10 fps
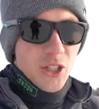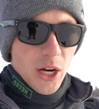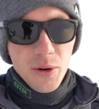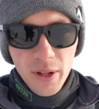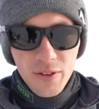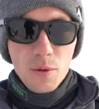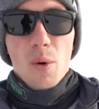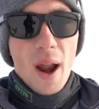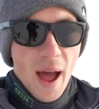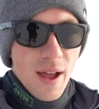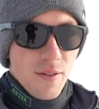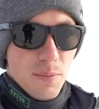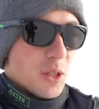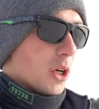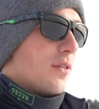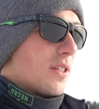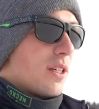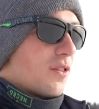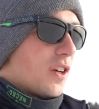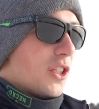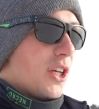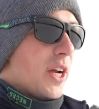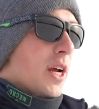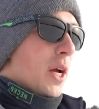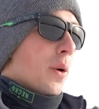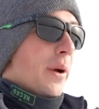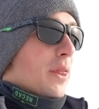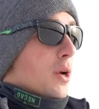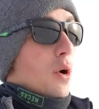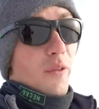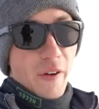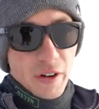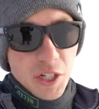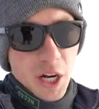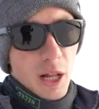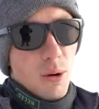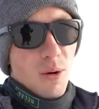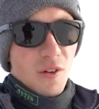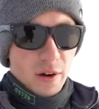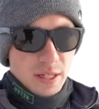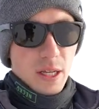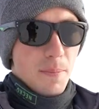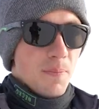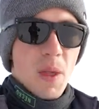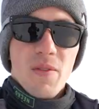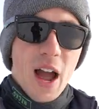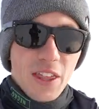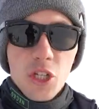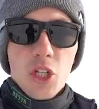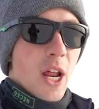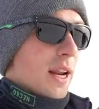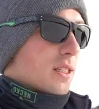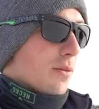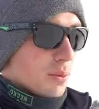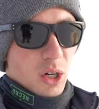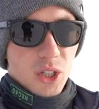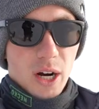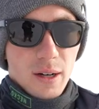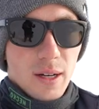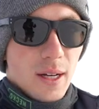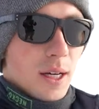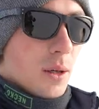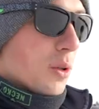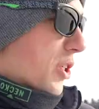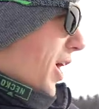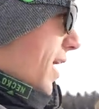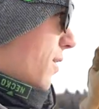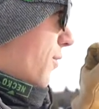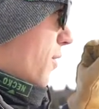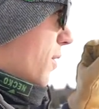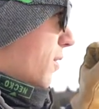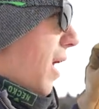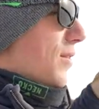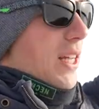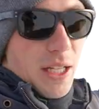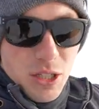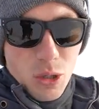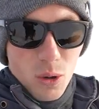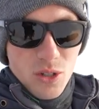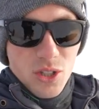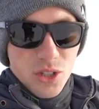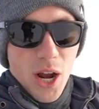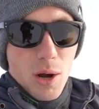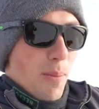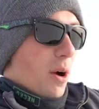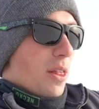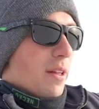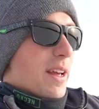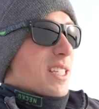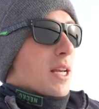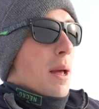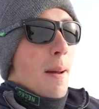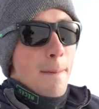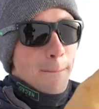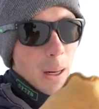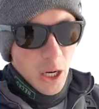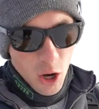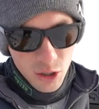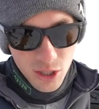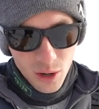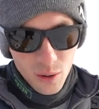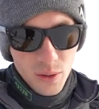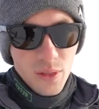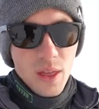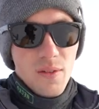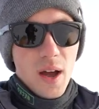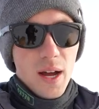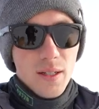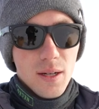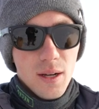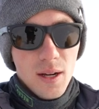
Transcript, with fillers: Generally, from what I've observed, is these fish will either go very shallow or very deep. They've got the genetics of a brook trout, which kind of gravitates towards the shallow part of the lakes, but also they've got